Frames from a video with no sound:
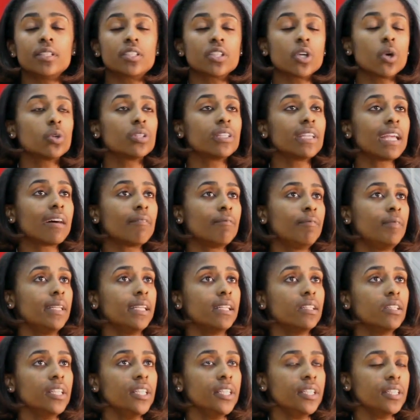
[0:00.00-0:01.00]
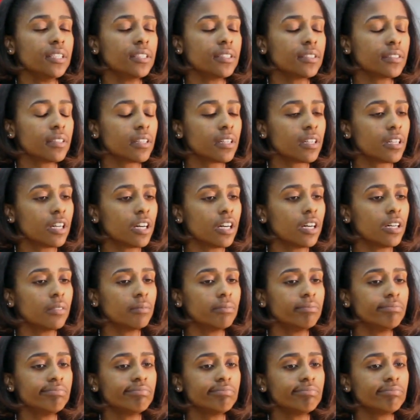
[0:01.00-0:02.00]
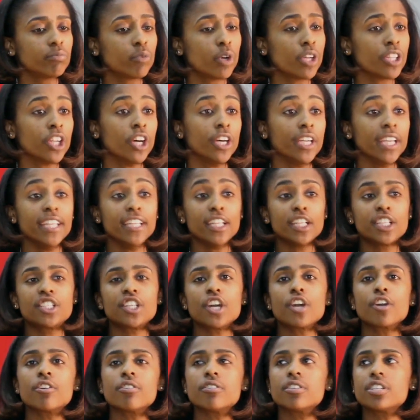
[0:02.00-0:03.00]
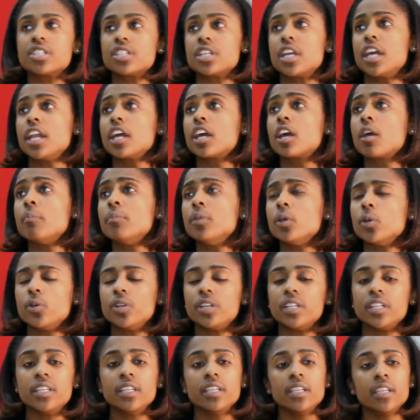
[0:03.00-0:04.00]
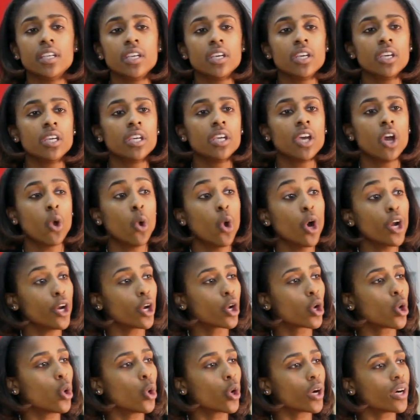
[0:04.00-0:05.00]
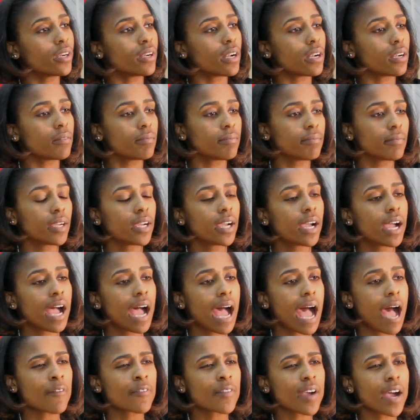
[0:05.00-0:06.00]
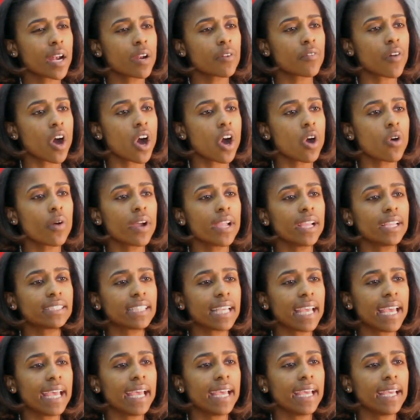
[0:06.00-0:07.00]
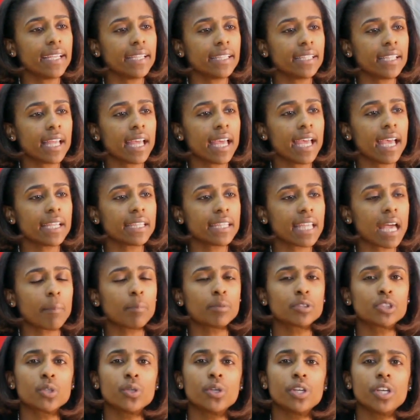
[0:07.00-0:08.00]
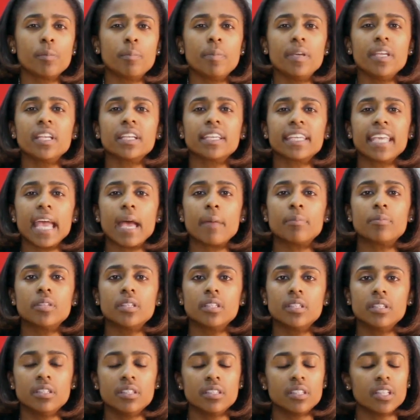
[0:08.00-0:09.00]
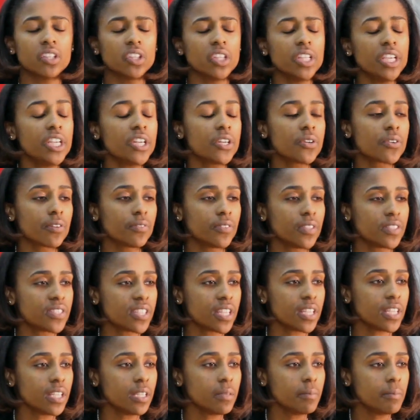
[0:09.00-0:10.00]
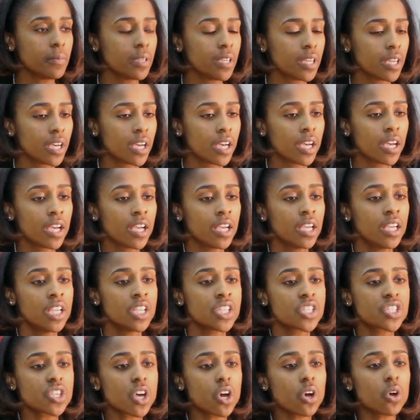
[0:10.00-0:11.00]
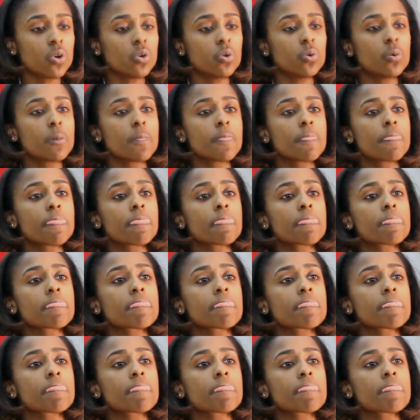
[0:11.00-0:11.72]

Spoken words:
I've been told that I've been a leader, whether in the church, in the community, on the court. I've kind of always had the opportunity to be the captain, the leader of the team. So